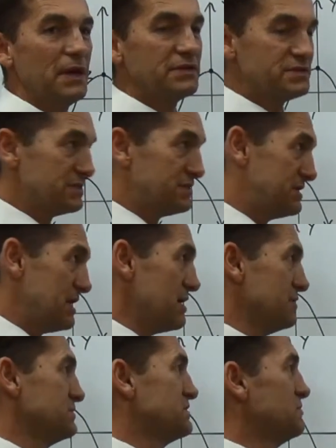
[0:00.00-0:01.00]
Bounces
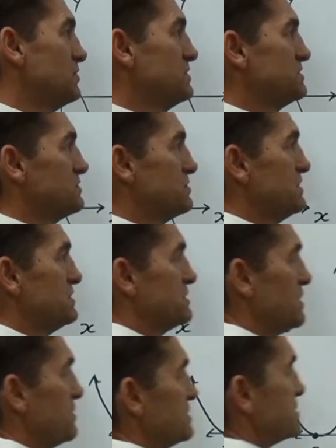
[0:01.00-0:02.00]
down to -3.
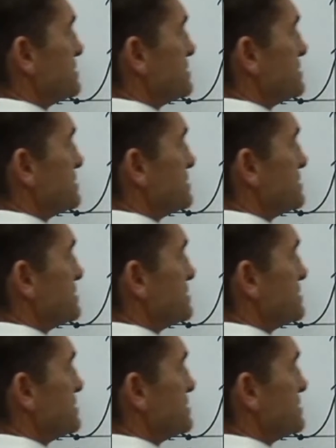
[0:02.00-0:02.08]
So it's a